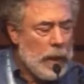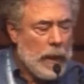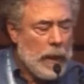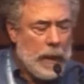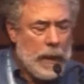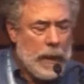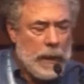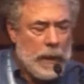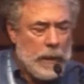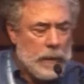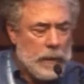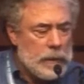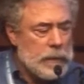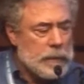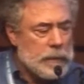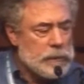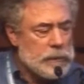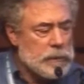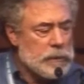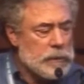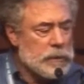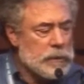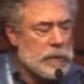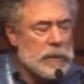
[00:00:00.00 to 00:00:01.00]
And as
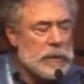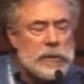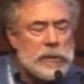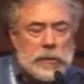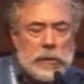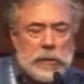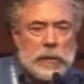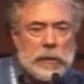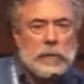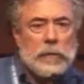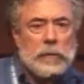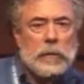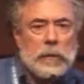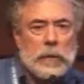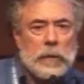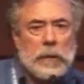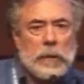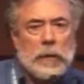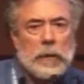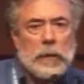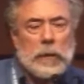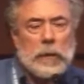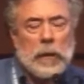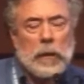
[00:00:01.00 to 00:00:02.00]
suggested in
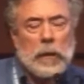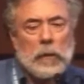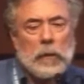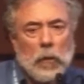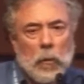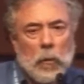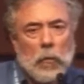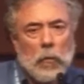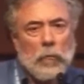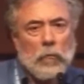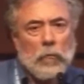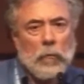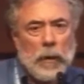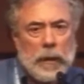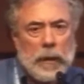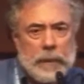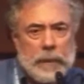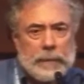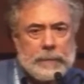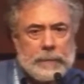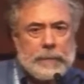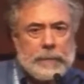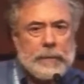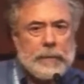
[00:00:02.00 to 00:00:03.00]
the lower
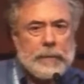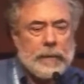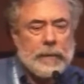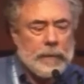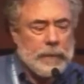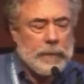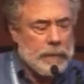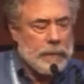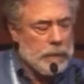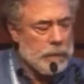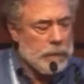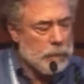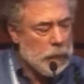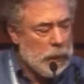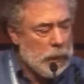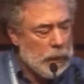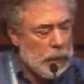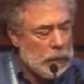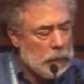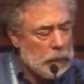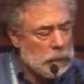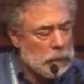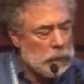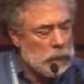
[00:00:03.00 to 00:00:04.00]
right
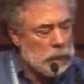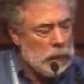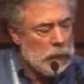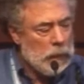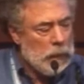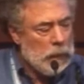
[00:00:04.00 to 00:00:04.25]
panel,